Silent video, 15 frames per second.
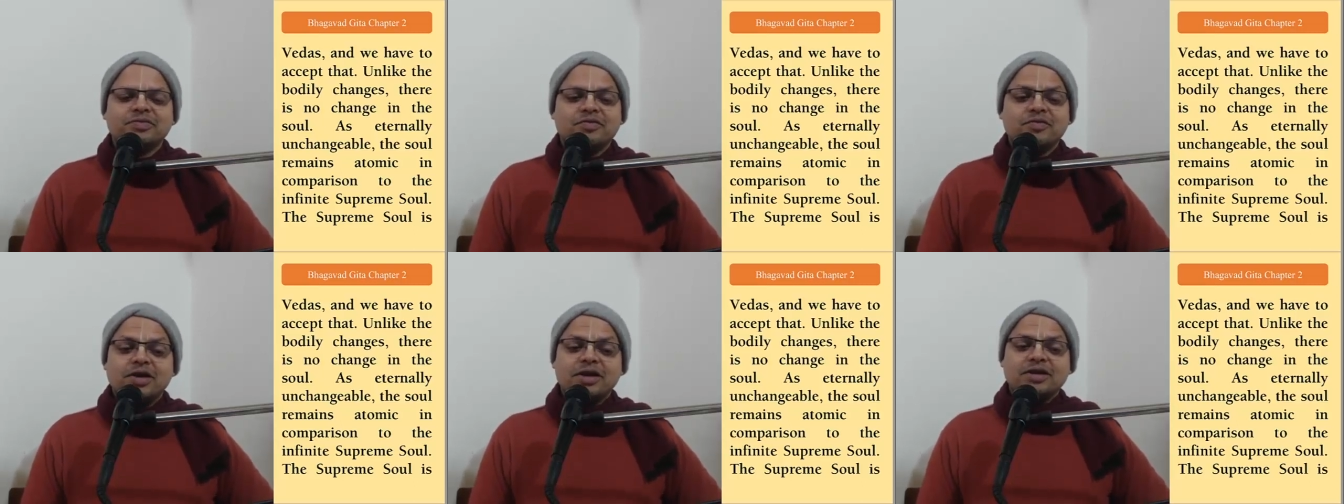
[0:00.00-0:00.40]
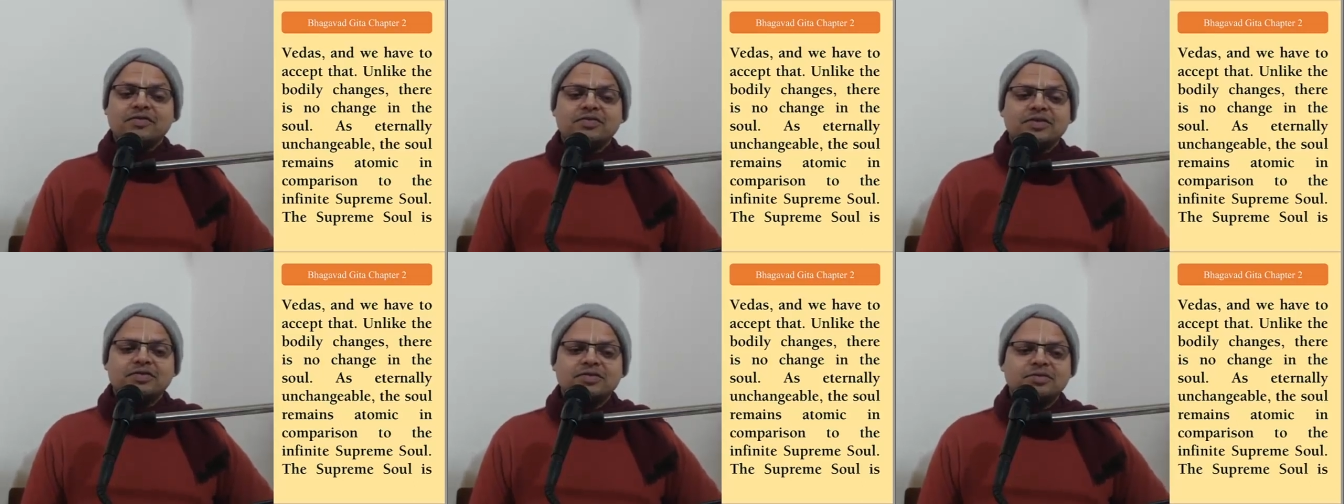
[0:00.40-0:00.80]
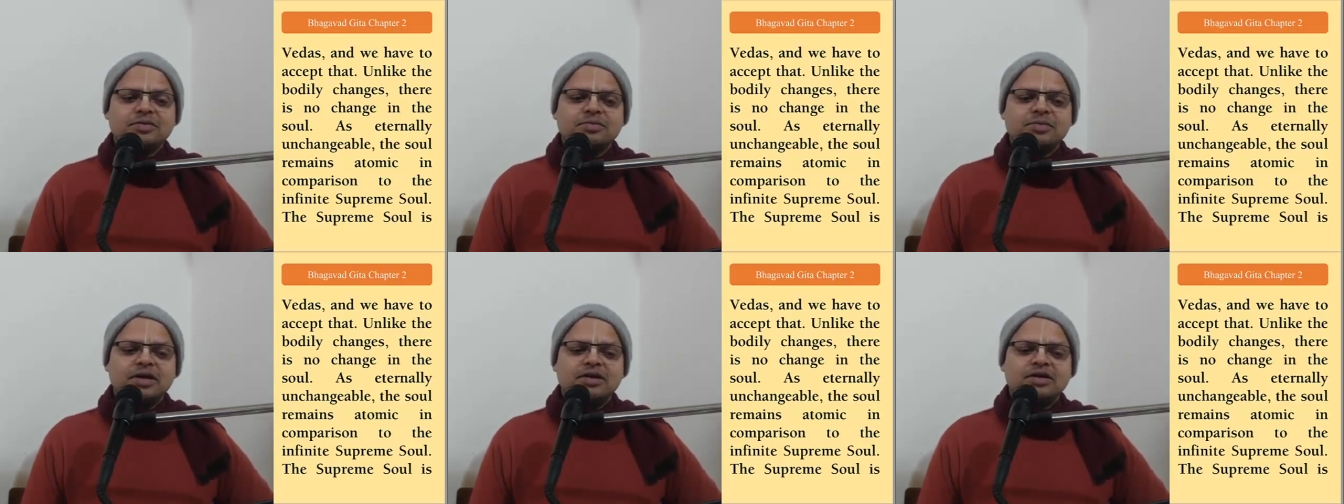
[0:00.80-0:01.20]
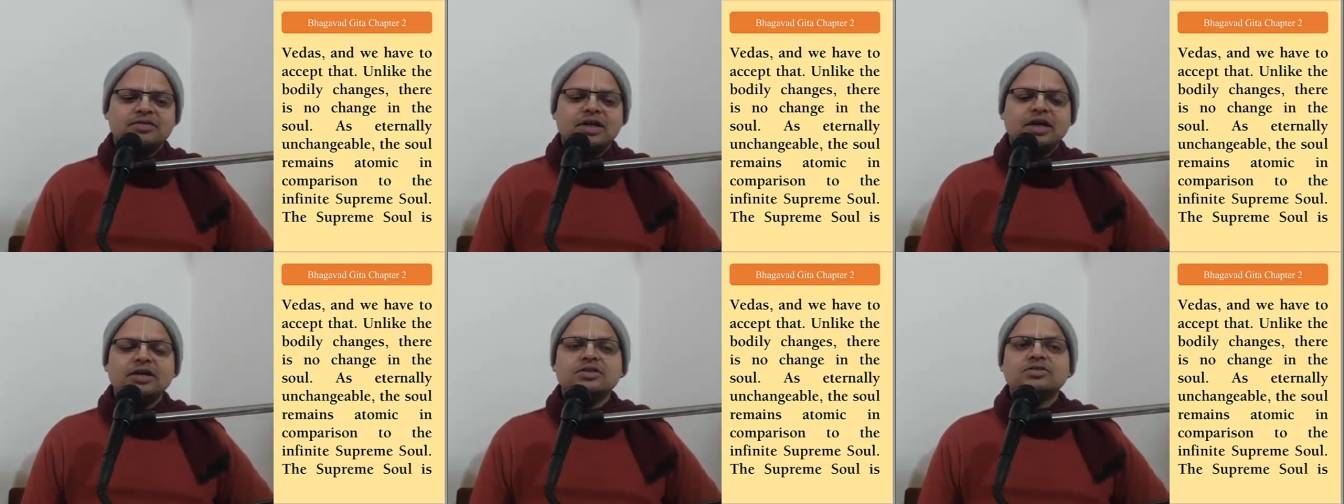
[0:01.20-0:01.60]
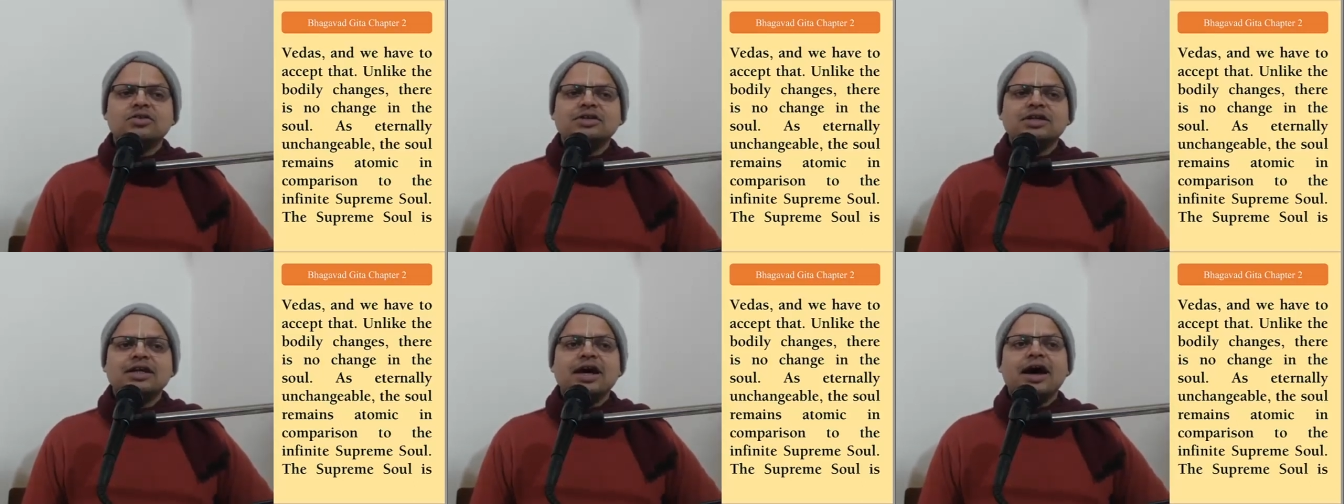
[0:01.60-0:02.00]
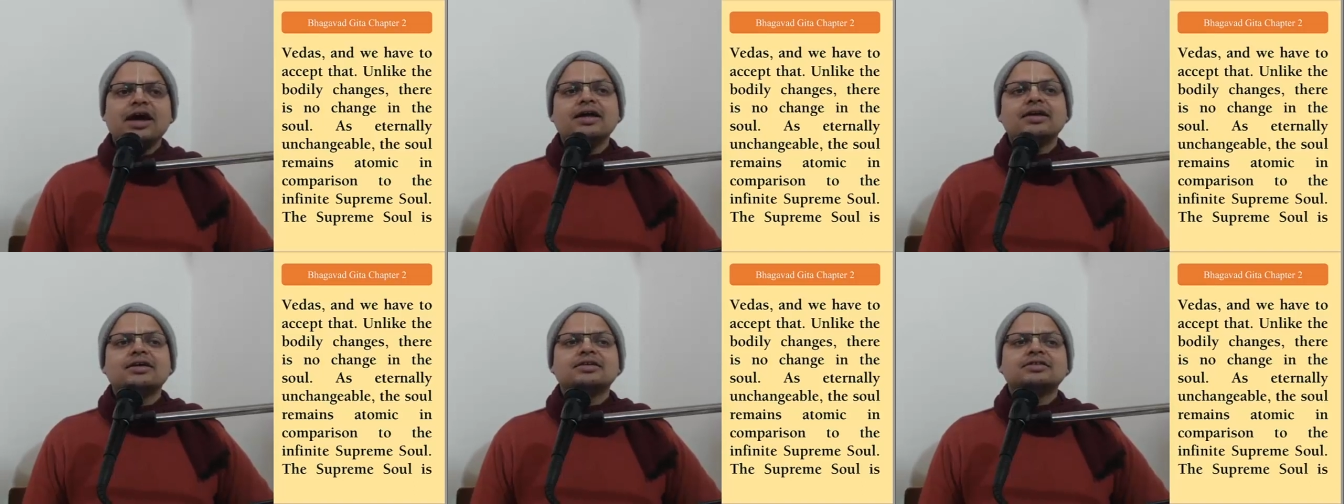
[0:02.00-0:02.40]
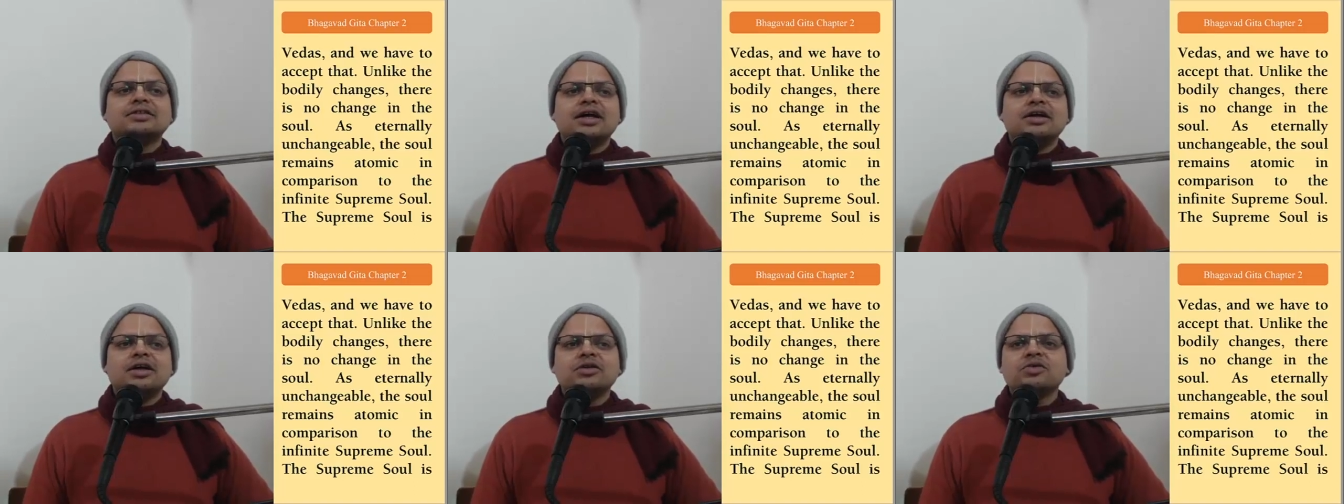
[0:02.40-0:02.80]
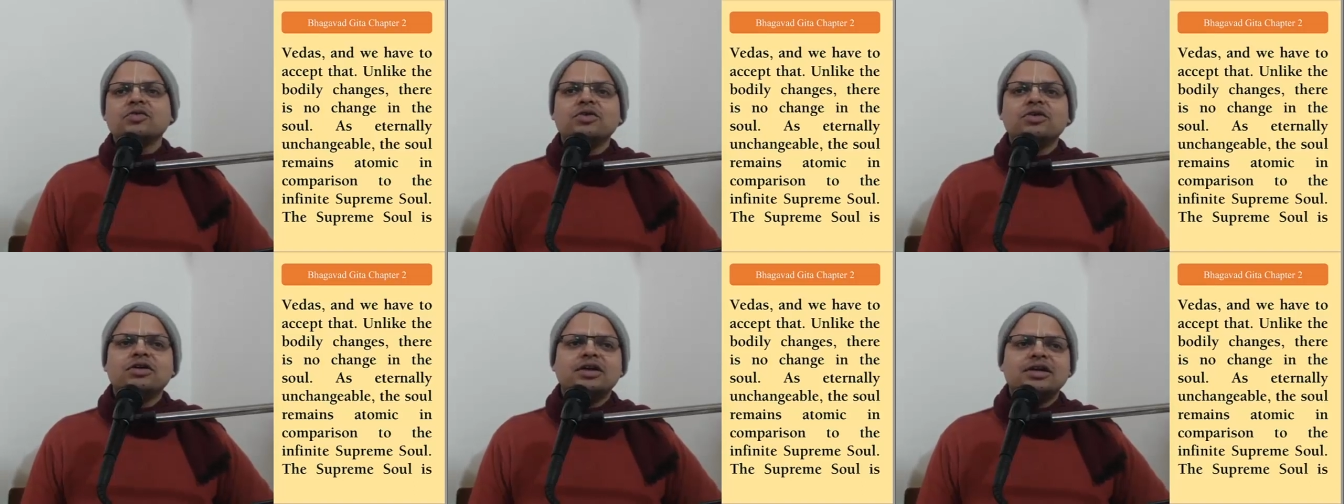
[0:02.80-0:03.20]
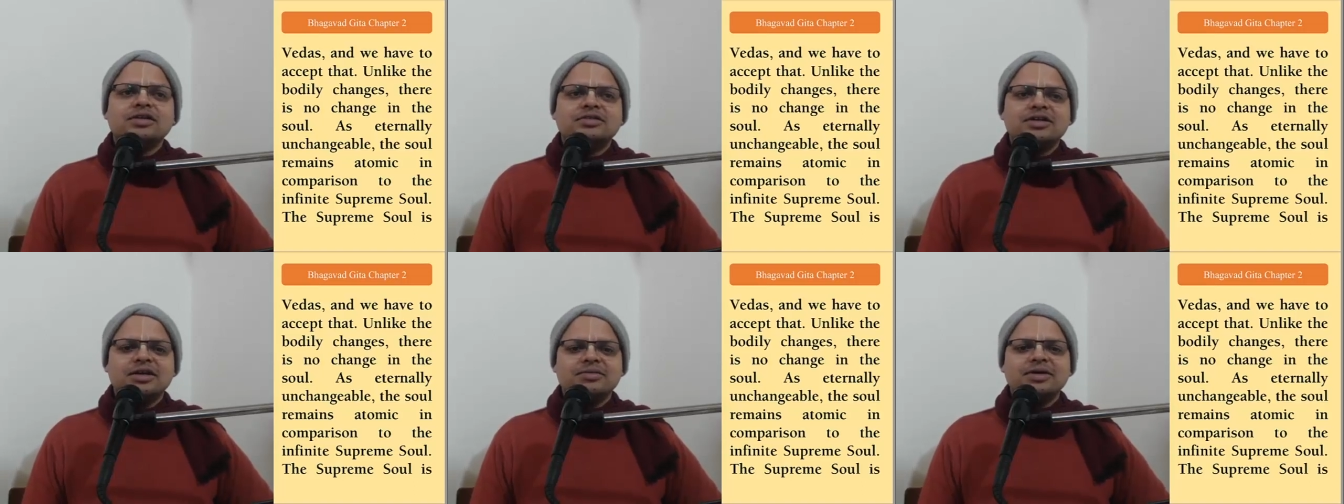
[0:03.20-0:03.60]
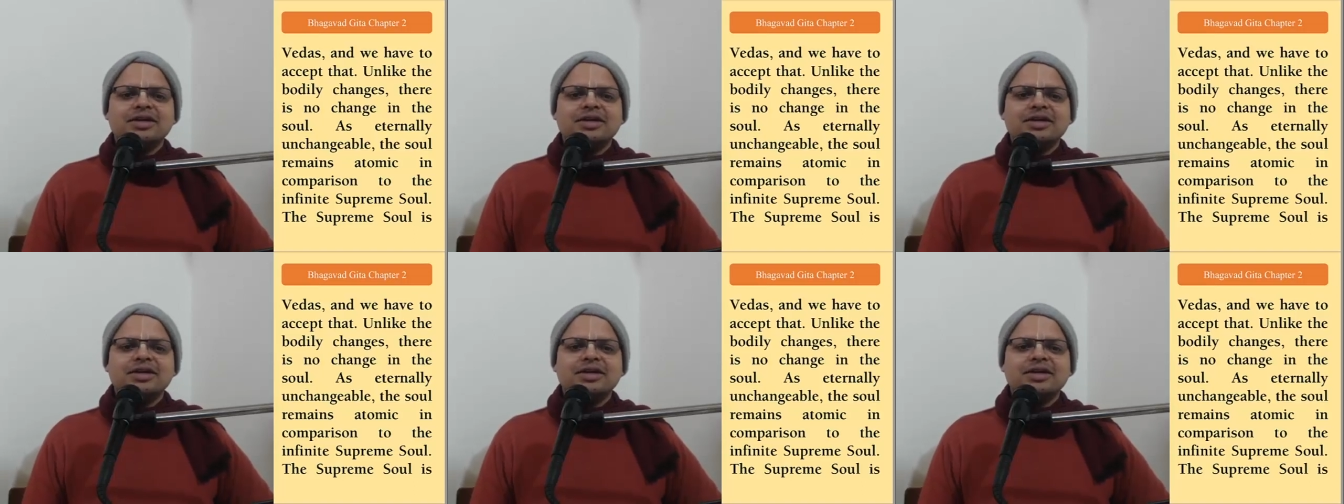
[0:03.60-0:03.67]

very tough subject matters and it's not that i understand and you will not understand